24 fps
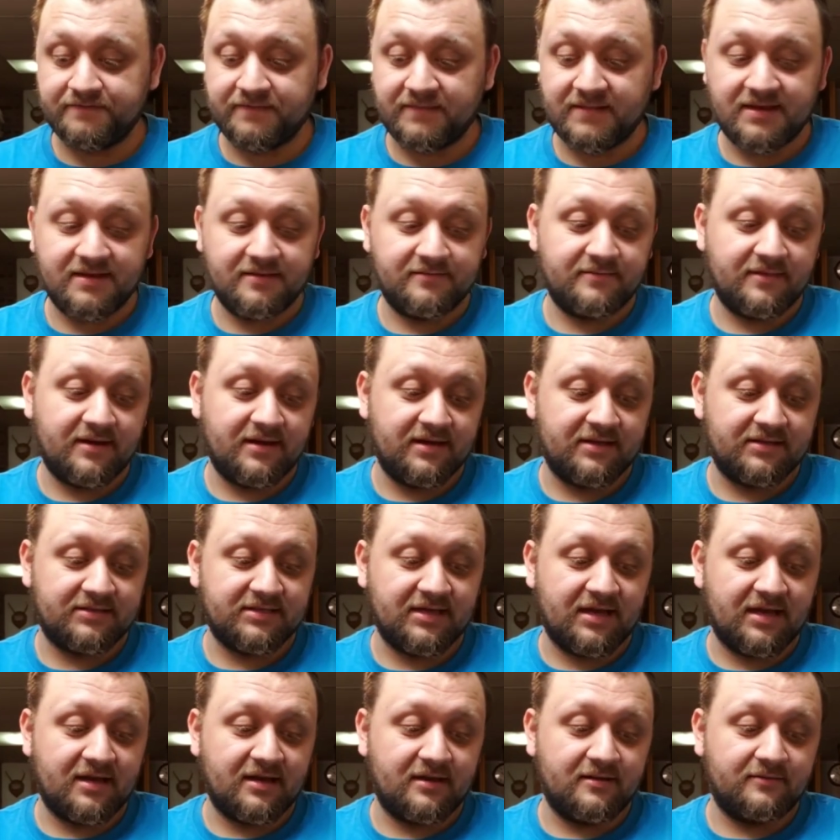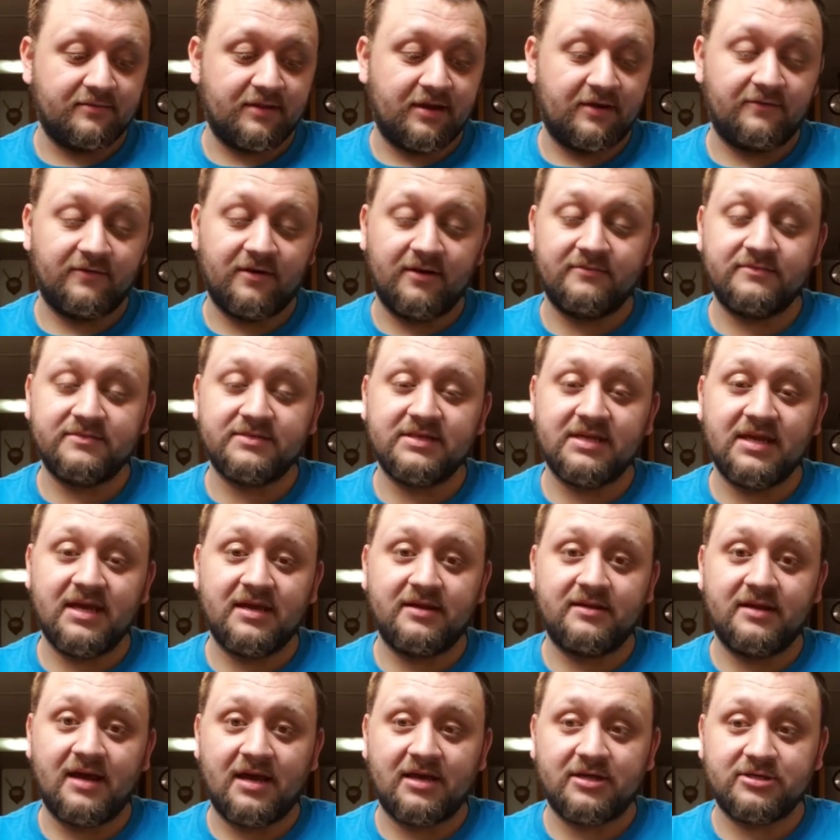You know, my rims
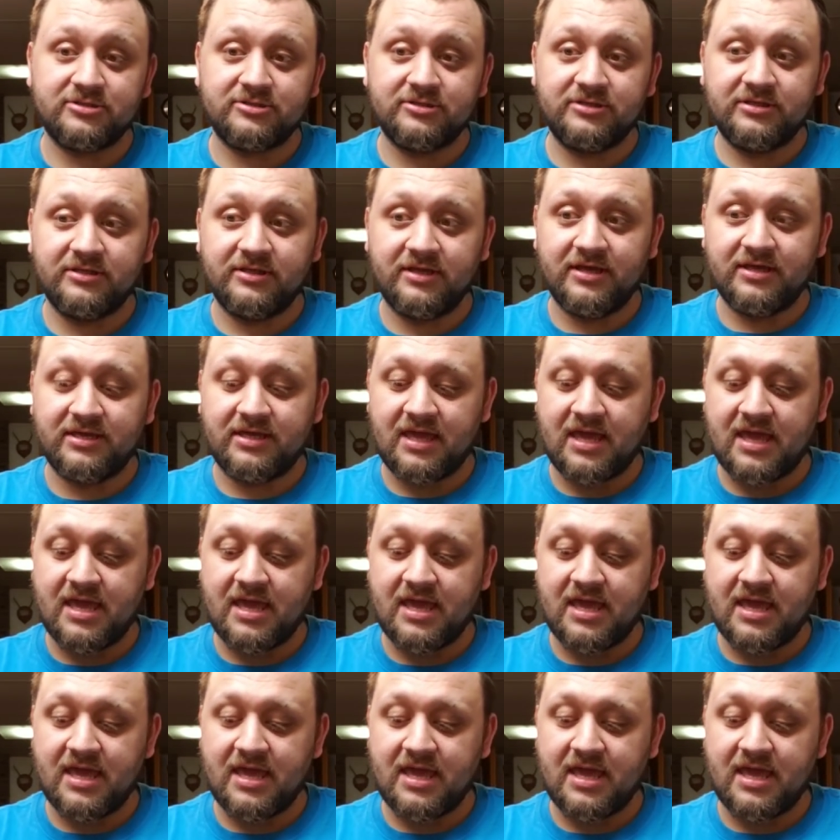had actually like